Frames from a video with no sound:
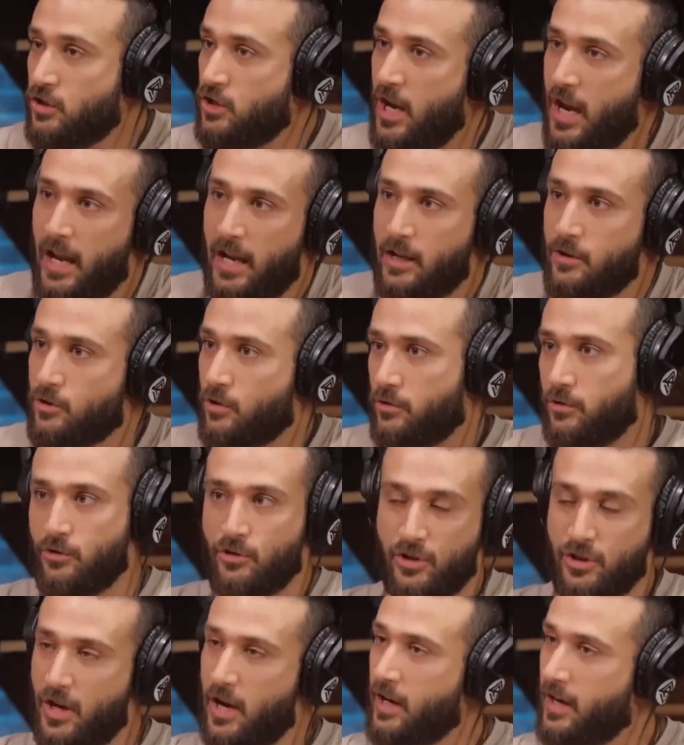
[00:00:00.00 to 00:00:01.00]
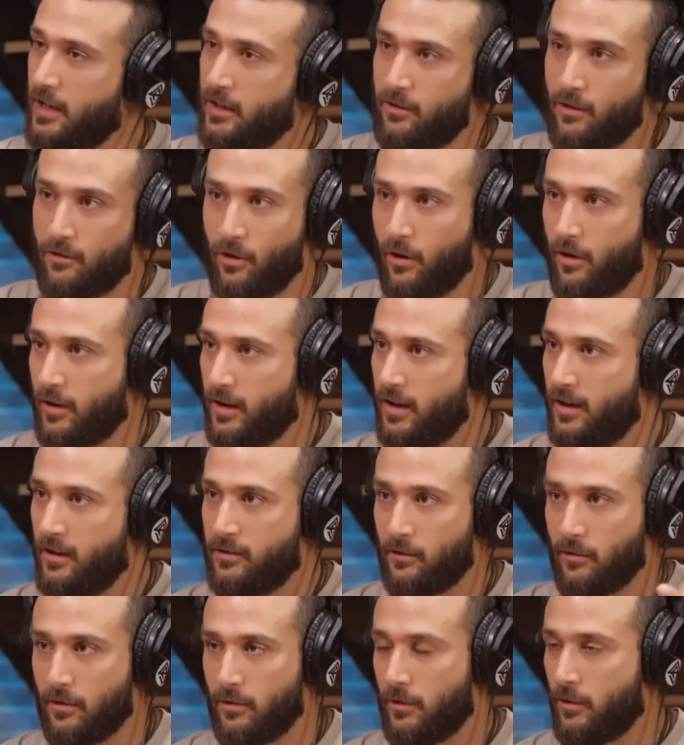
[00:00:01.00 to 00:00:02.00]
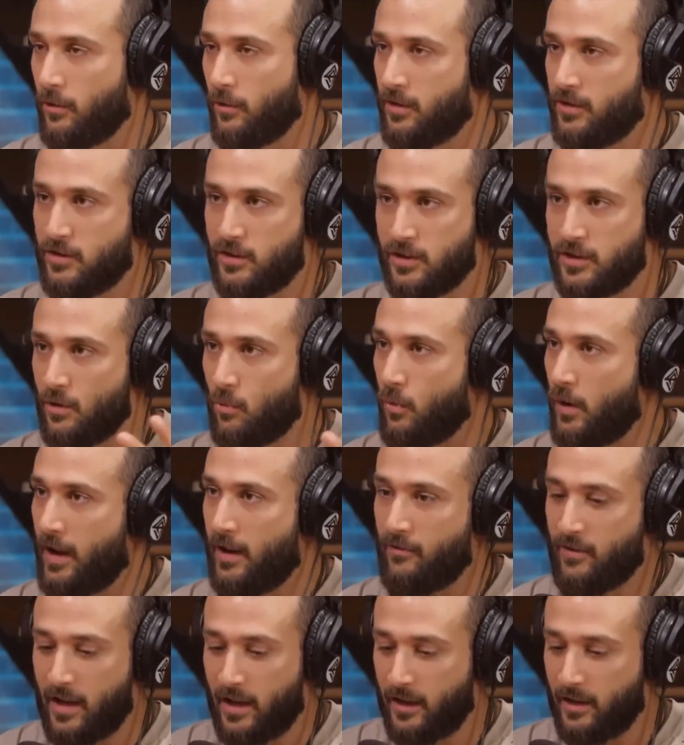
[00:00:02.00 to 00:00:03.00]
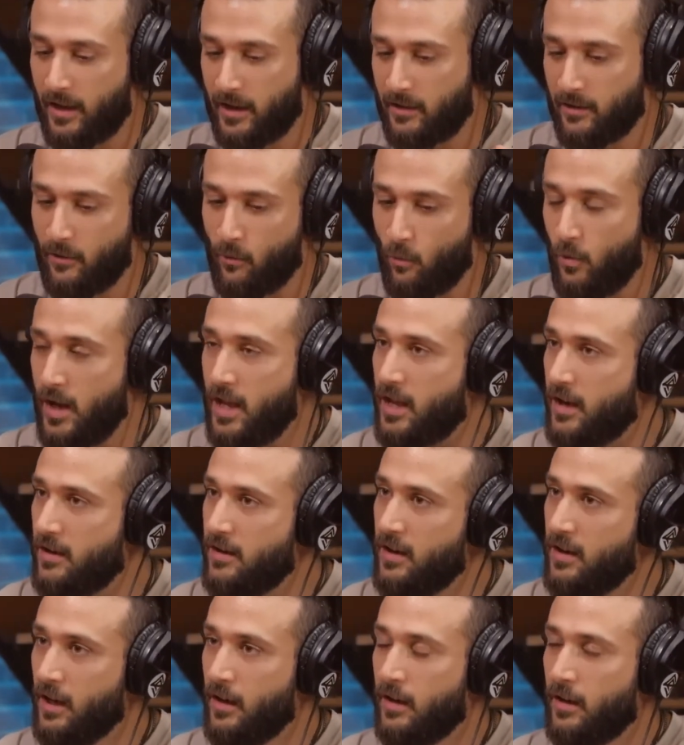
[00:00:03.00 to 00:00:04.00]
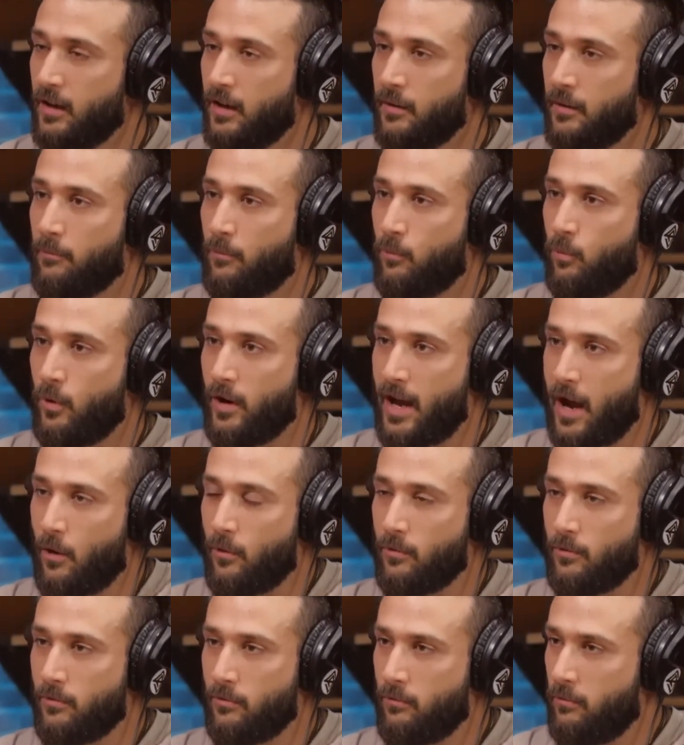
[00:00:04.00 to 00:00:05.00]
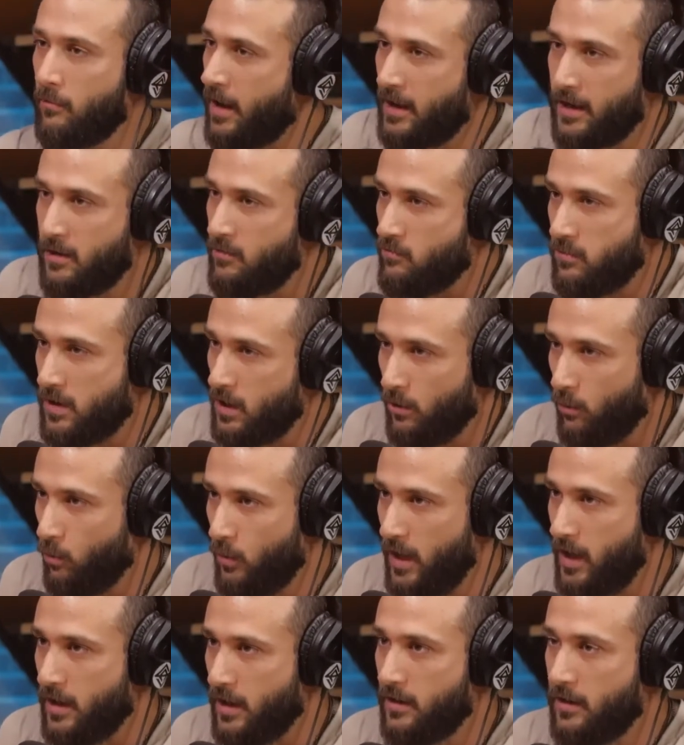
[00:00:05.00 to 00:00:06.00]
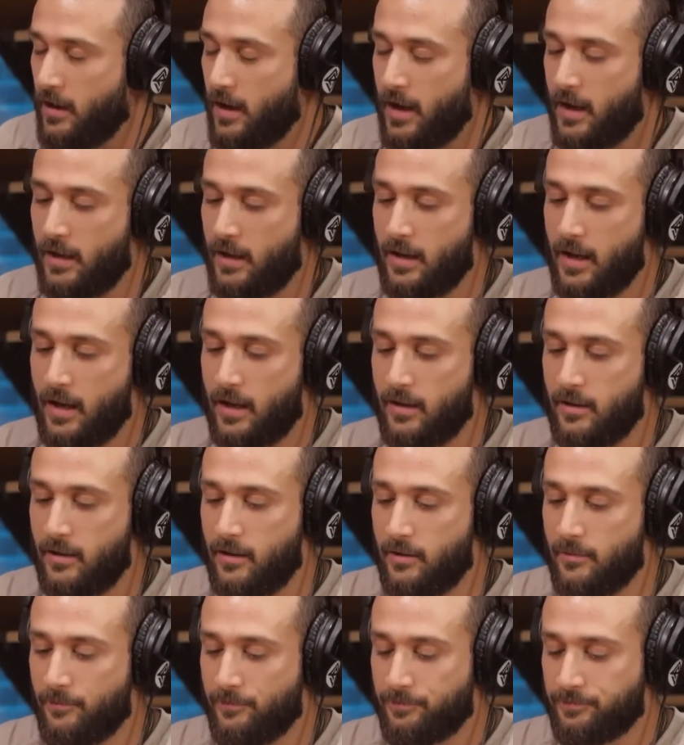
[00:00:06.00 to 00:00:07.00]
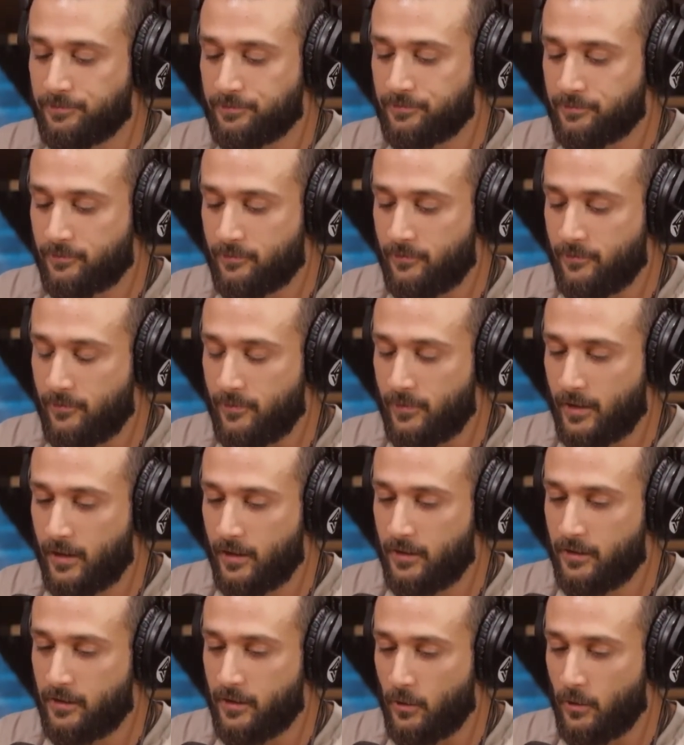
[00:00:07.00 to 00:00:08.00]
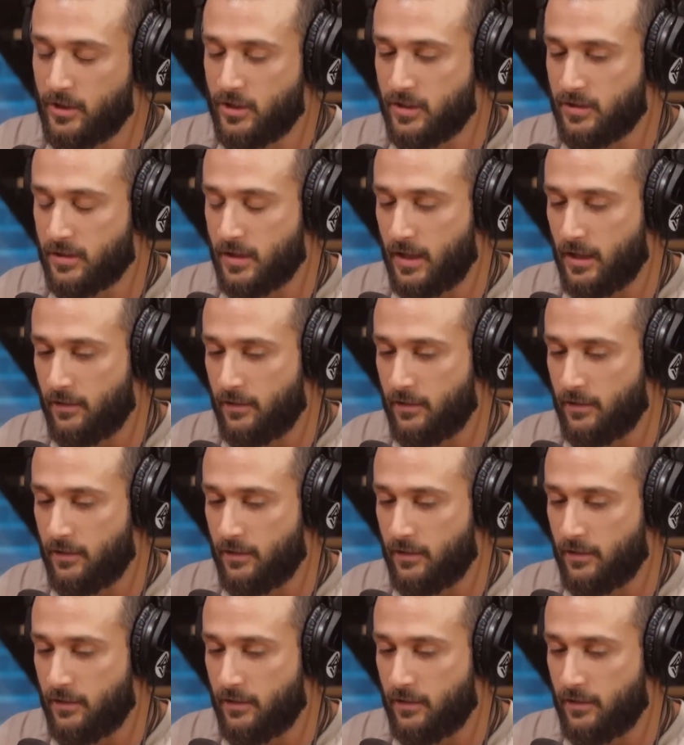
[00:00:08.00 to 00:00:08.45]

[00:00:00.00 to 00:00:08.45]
just change, or they're just not going to hit the targets, or it's just a way of getting, like, the win without any real win. And so I